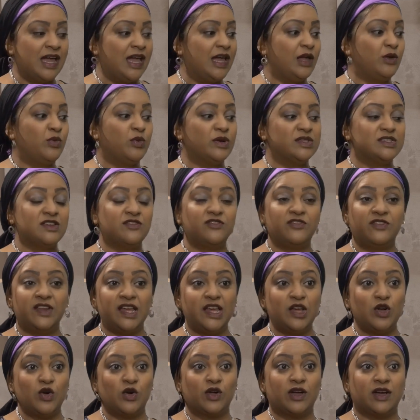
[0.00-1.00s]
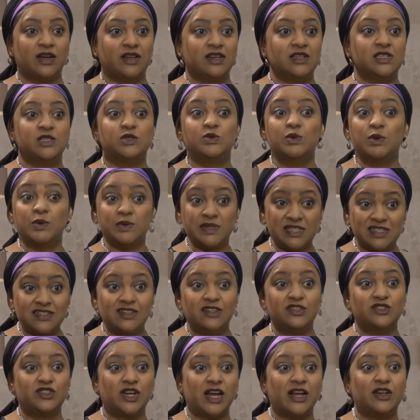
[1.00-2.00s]
It was a freak occurrence. We were
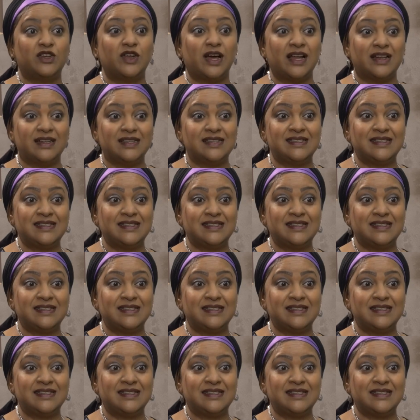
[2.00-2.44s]
still trying to understand.